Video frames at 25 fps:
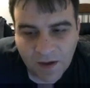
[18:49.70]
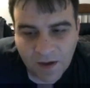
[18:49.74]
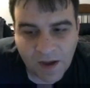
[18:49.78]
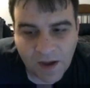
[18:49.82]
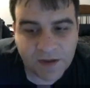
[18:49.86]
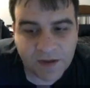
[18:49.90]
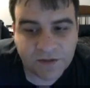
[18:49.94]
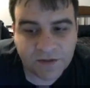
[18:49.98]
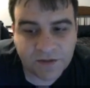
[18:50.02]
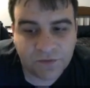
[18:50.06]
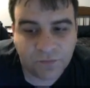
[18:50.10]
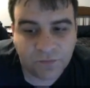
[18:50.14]

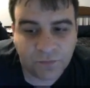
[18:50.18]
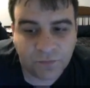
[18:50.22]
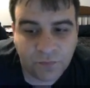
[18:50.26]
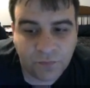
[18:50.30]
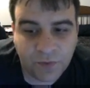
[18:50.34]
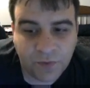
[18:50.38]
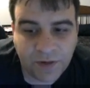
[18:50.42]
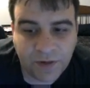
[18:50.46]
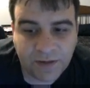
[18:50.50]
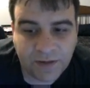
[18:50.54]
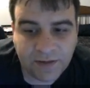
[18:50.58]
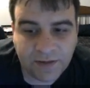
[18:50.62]
It's
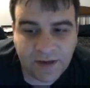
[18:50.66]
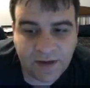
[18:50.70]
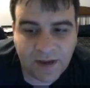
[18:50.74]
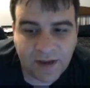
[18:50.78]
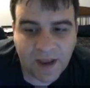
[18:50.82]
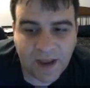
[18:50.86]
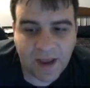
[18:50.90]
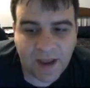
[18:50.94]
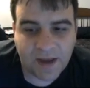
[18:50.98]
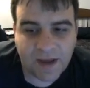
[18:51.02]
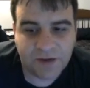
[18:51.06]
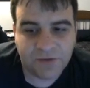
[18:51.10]
really
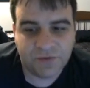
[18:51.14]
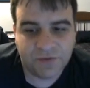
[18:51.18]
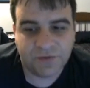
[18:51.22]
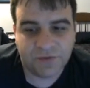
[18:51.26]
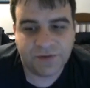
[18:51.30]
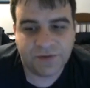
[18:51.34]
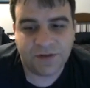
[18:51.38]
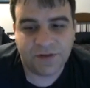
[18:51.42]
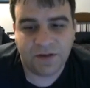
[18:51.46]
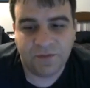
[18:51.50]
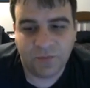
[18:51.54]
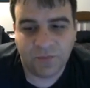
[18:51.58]

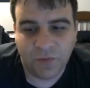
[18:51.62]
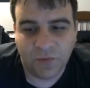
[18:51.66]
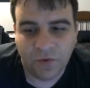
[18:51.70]
interesting